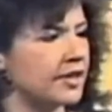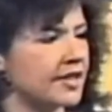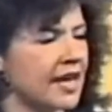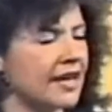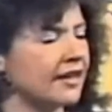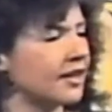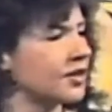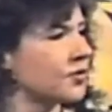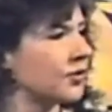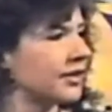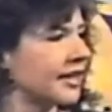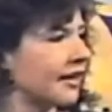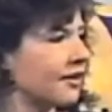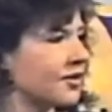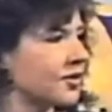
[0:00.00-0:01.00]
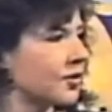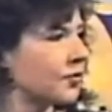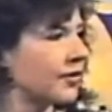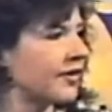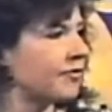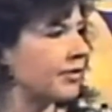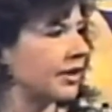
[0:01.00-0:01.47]
Psychics will tell us that
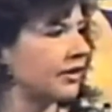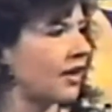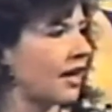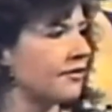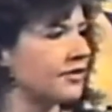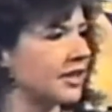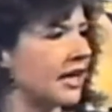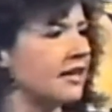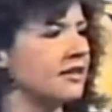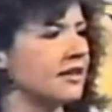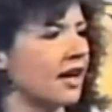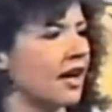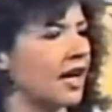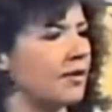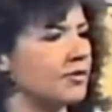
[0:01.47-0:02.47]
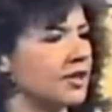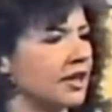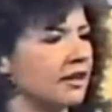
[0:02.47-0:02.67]
we've been alive 10 times,